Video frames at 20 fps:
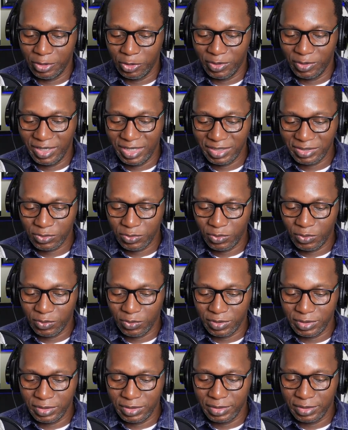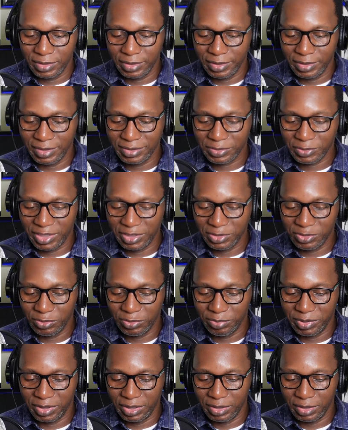your next chord is going
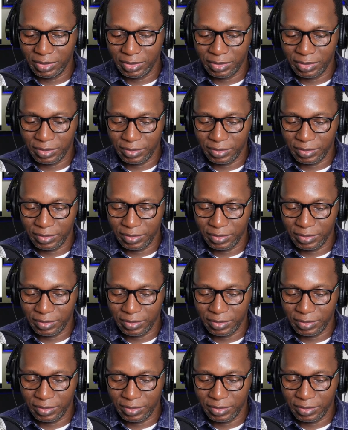to be